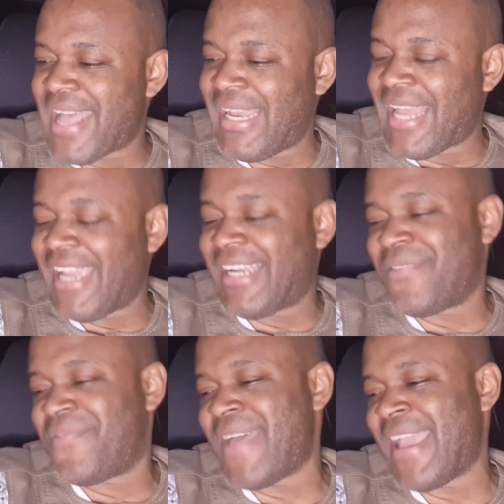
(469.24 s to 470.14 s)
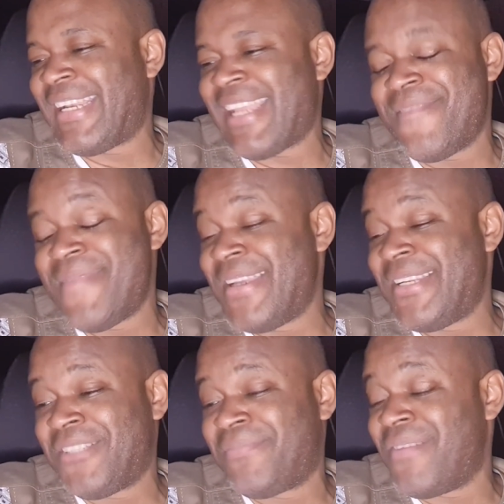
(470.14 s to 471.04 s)
I like the fact that, man,
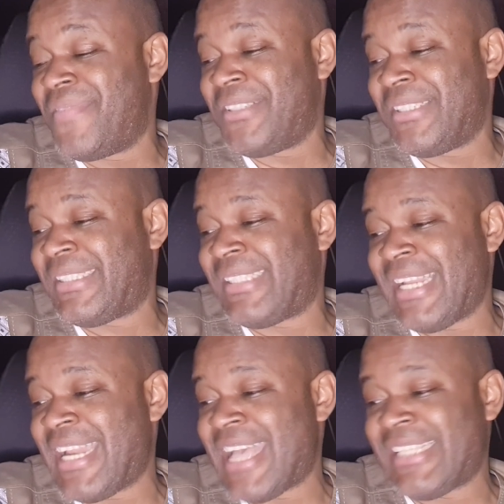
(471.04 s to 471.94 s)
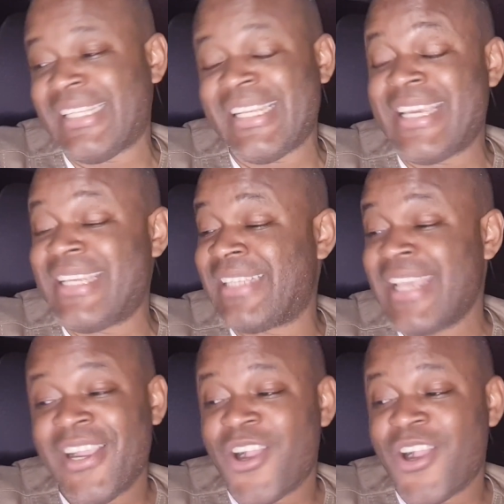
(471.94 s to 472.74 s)
this brother just said it as it is.